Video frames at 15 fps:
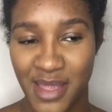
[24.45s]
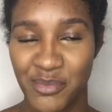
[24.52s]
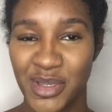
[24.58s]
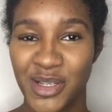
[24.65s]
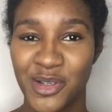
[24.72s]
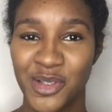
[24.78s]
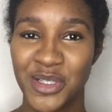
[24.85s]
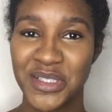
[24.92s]

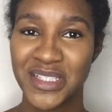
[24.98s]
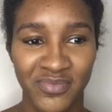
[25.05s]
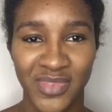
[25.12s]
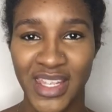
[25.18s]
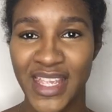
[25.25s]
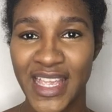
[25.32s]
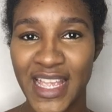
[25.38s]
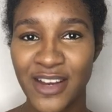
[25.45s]
because
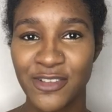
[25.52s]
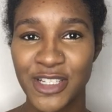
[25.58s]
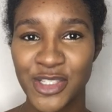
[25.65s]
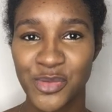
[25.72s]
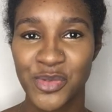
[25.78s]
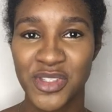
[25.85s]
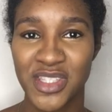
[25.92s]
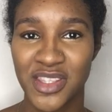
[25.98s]
hair grease
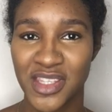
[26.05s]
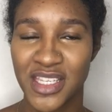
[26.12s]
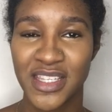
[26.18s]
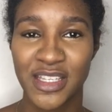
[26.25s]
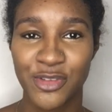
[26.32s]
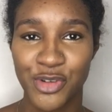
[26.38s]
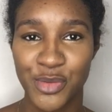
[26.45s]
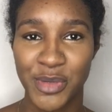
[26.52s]
was the thing
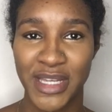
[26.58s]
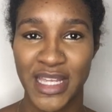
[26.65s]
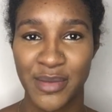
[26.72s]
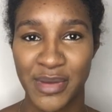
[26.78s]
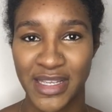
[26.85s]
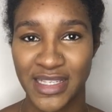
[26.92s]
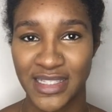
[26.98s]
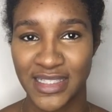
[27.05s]
that grew my hair
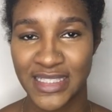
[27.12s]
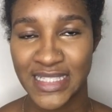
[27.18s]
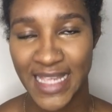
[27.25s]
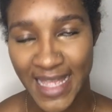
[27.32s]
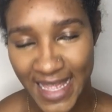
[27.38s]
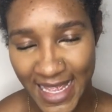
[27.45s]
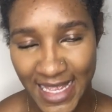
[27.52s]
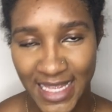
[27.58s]
back in the
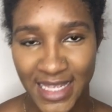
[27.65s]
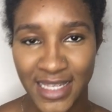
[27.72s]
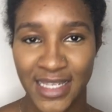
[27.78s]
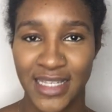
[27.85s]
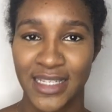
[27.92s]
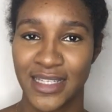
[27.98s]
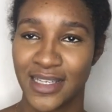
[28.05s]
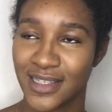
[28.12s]
day,
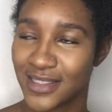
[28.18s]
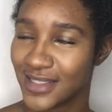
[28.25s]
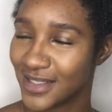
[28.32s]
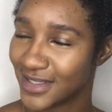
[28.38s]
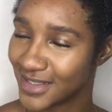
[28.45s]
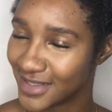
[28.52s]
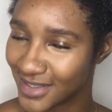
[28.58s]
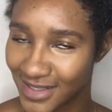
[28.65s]
yada
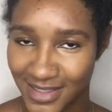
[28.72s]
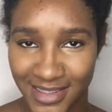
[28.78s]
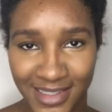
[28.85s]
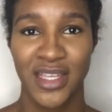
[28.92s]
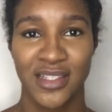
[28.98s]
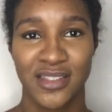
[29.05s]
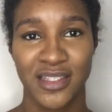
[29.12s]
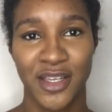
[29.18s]
yada yada.
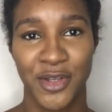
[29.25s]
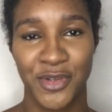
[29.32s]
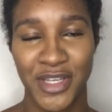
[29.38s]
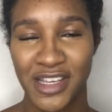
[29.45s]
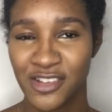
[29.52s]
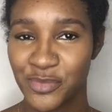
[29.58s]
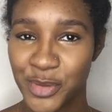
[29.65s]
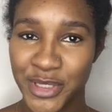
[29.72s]
So
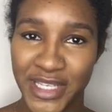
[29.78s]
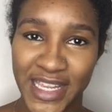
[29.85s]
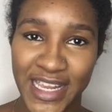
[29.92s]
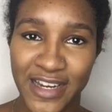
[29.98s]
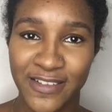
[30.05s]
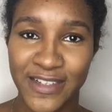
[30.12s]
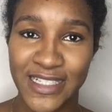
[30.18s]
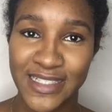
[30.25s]
now I've put the hair
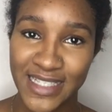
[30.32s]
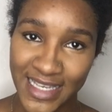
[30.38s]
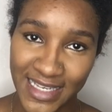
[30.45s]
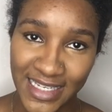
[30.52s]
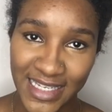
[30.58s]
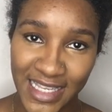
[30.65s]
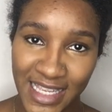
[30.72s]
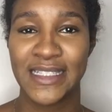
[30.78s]
grease in,
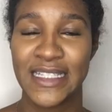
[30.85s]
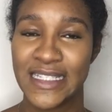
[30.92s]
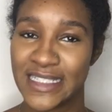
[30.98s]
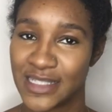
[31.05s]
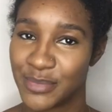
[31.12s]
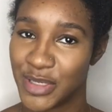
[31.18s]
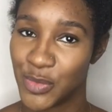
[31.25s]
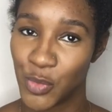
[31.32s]
it needs
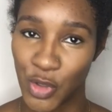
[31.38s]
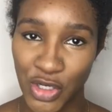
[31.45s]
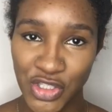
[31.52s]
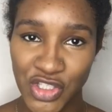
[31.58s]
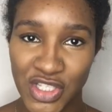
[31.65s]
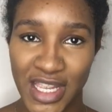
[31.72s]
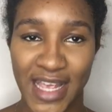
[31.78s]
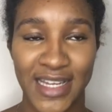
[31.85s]
to be
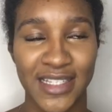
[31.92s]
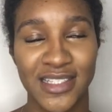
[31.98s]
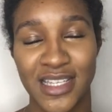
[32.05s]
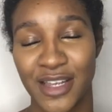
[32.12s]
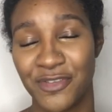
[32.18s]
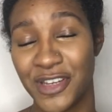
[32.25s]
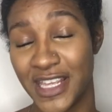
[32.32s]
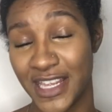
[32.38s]
washed and it's time
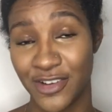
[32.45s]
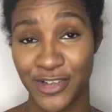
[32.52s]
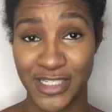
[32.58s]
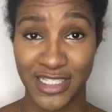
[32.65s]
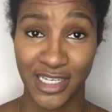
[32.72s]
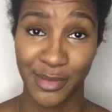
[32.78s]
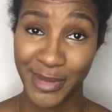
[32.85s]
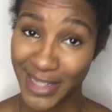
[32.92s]
for the hair grease
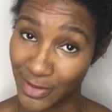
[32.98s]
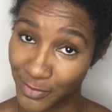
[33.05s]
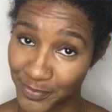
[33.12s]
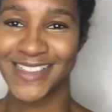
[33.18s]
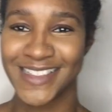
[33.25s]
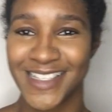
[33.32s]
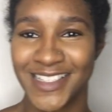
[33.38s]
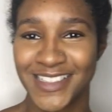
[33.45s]
to come out.
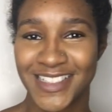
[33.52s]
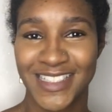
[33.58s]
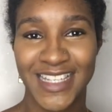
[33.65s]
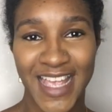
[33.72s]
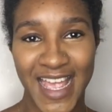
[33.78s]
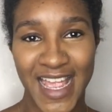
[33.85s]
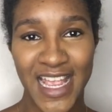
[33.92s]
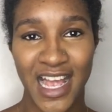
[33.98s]
So
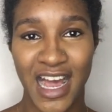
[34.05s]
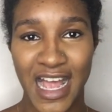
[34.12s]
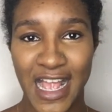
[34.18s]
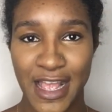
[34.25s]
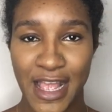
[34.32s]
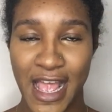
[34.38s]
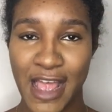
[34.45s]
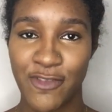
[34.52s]
today I
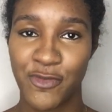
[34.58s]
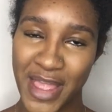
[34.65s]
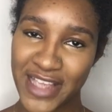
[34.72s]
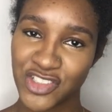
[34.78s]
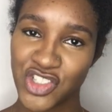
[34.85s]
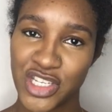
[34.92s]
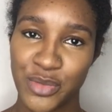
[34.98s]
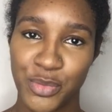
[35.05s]
have
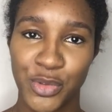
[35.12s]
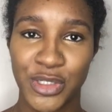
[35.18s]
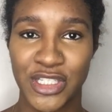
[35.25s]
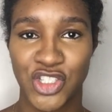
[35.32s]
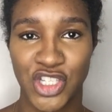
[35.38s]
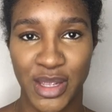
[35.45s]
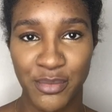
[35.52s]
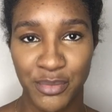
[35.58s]
actually bought a
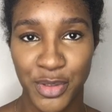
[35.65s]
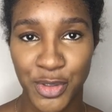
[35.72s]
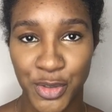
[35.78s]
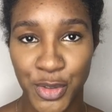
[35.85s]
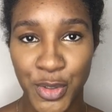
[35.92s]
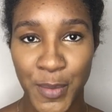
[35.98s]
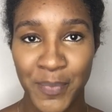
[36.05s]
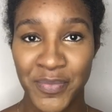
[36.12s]

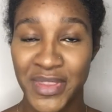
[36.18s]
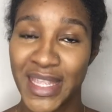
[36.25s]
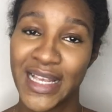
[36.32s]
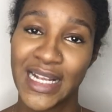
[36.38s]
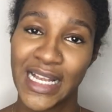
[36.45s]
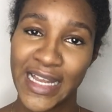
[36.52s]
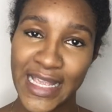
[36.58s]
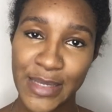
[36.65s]
shampoo that
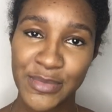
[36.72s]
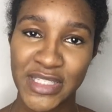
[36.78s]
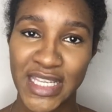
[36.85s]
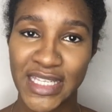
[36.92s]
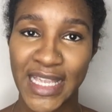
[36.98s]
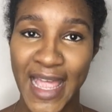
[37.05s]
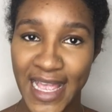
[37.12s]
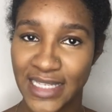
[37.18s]
claims
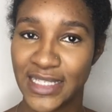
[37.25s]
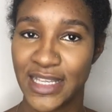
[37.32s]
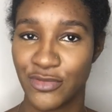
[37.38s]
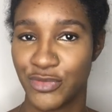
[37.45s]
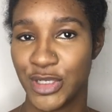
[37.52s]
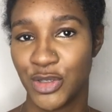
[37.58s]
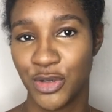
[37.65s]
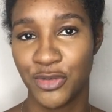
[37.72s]
it can get
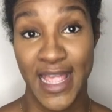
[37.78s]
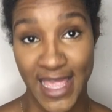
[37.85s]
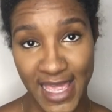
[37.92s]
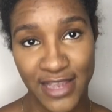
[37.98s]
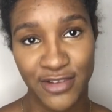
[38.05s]
rid of hair